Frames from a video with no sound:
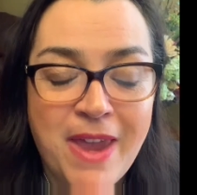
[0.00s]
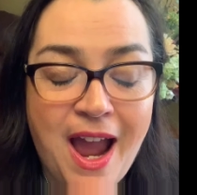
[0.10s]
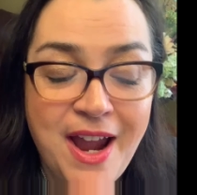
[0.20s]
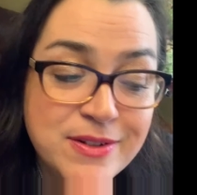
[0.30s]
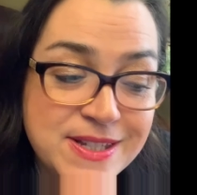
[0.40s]

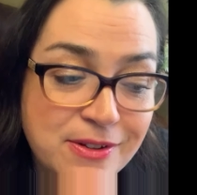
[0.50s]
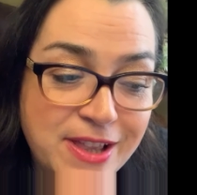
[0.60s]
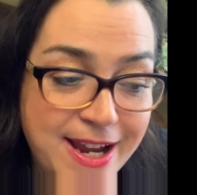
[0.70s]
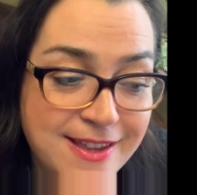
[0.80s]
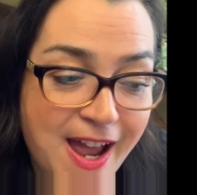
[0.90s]
I also
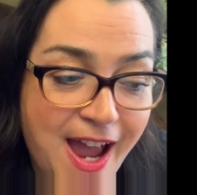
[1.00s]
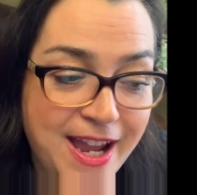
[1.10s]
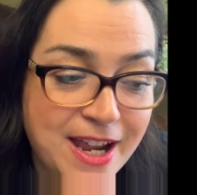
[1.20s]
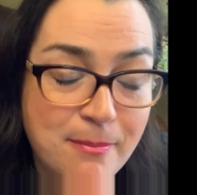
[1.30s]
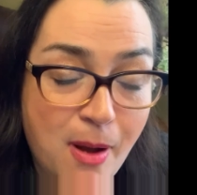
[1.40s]
like that I
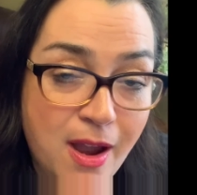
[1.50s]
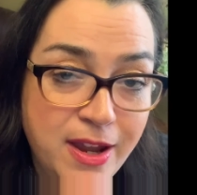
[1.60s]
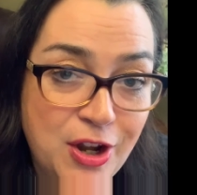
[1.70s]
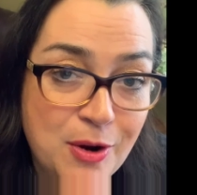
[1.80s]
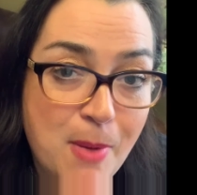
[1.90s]
can
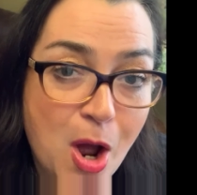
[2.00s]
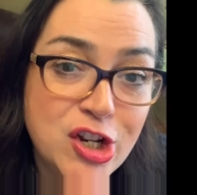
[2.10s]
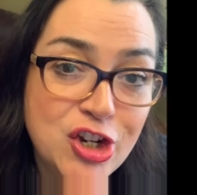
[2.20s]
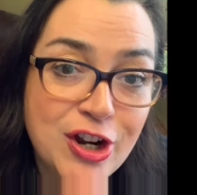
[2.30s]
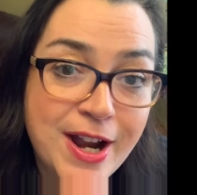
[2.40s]

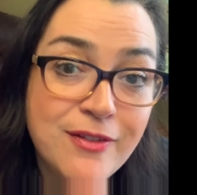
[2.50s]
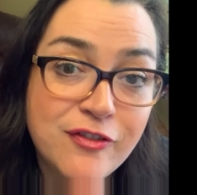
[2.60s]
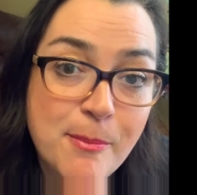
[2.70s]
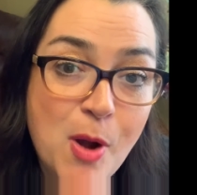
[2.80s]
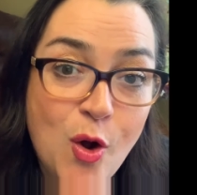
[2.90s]
monitor it
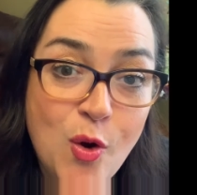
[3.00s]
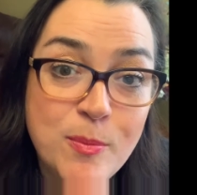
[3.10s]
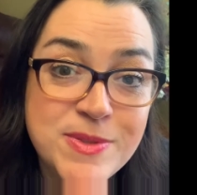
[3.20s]
from home.